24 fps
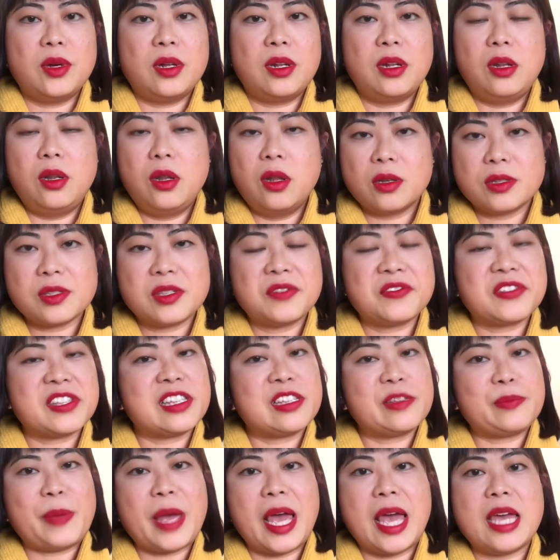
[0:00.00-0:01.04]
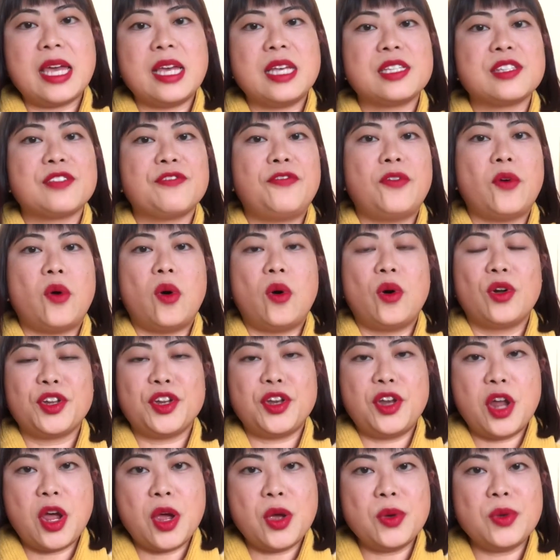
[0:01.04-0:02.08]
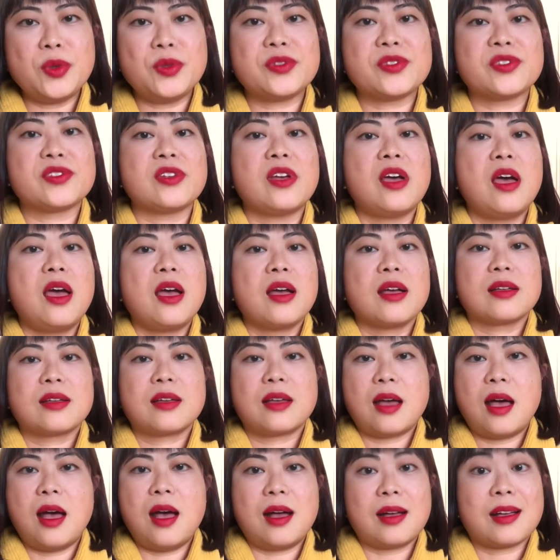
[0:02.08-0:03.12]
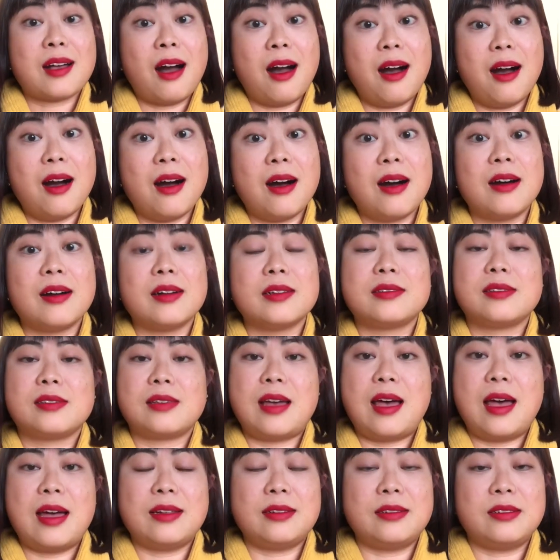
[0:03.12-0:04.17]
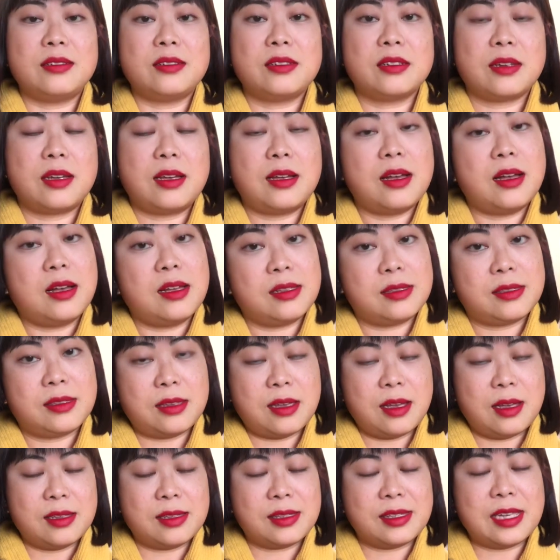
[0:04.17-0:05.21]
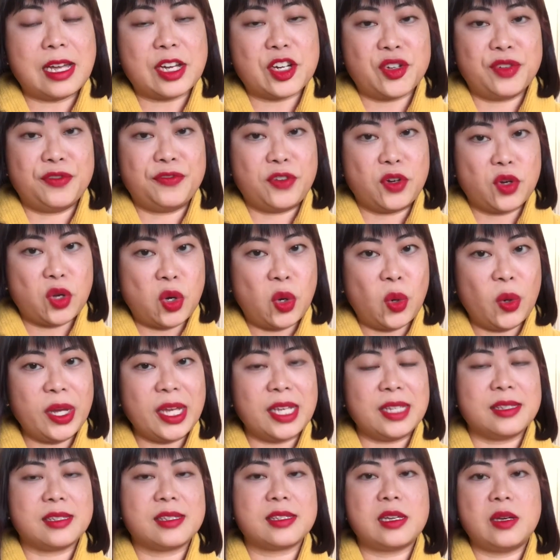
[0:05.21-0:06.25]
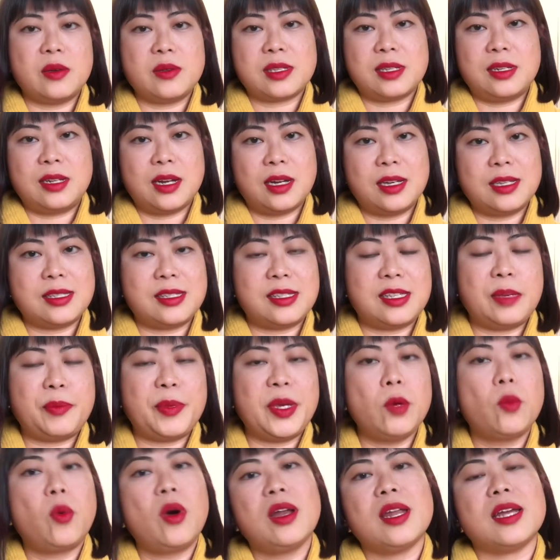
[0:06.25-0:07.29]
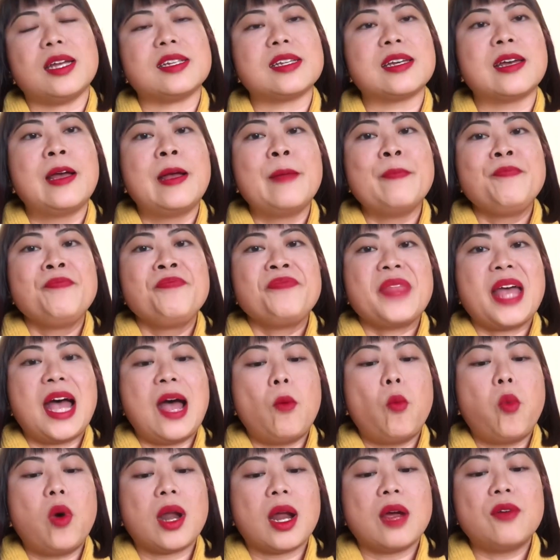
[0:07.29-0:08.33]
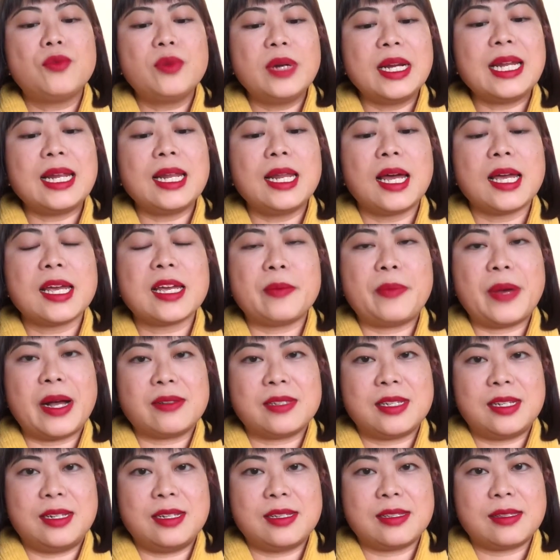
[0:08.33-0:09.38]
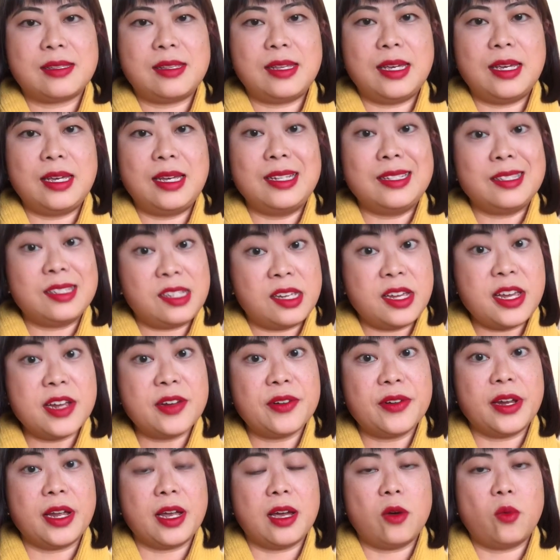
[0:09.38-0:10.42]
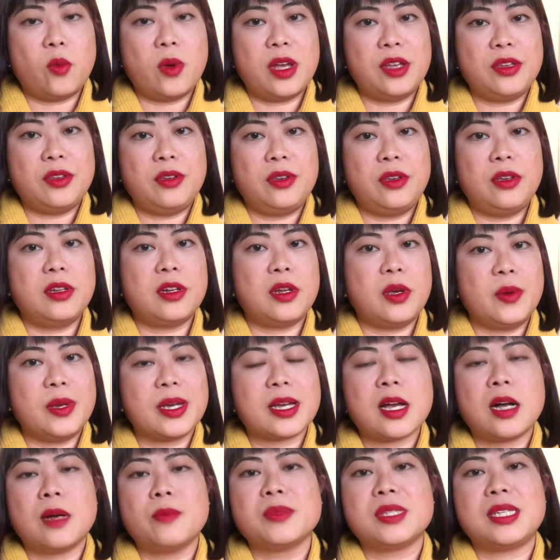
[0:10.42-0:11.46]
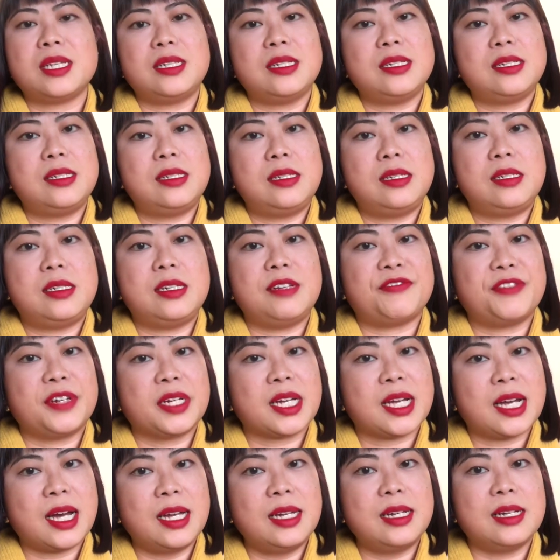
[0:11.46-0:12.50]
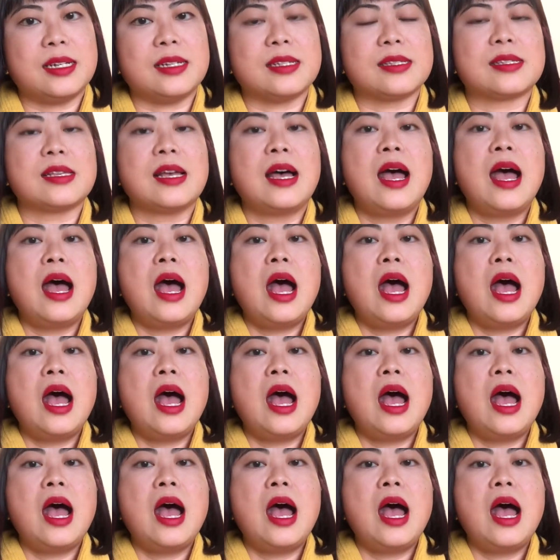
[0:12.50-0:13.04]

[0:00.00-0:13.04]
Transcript: lots of space for notes, cards, and a section for coins. So it's a nice zippy wallet. And what I really like about it is the interior, where it comes in different colors,